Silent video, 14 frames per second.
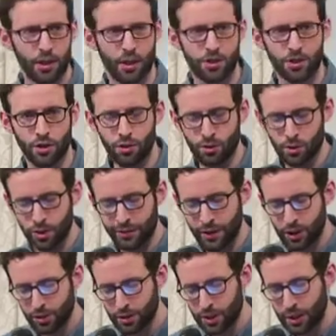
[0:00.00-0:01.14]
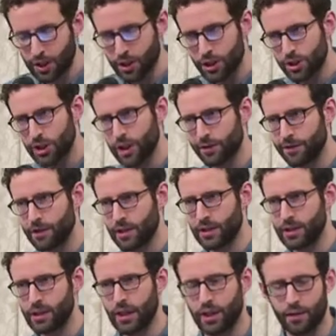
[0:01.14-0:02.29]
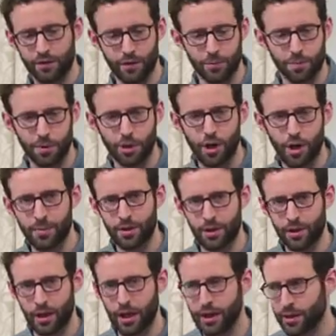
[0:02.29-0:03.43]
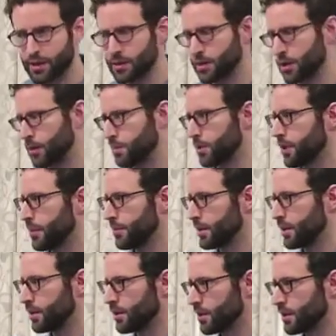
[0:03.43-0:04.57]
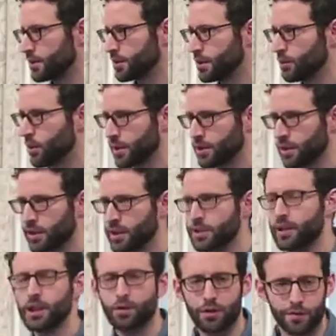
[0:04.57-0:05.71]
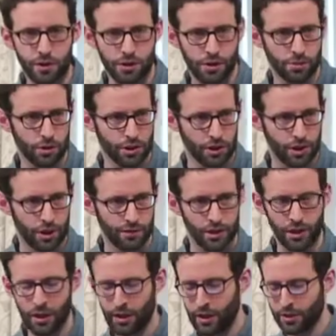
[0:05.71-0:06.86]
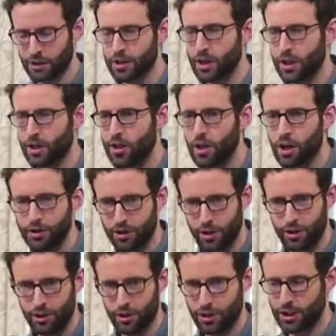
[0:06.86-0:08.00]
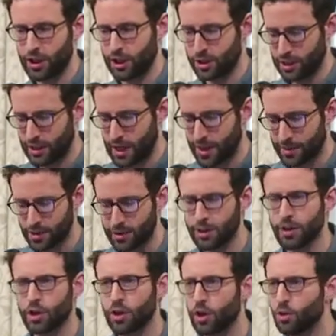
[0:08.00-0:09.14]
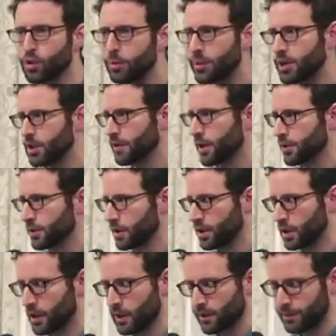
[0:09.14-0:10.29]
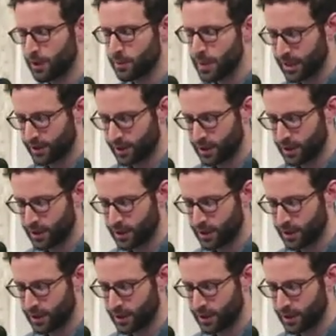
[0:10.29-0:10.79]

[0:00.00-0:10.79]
And so you will eventually get a shift in state from predominant ice to predominant seawater. And it's an irreversible shift. And there's a kind of non-linear change that happens. And there are a whole bunch of other feedback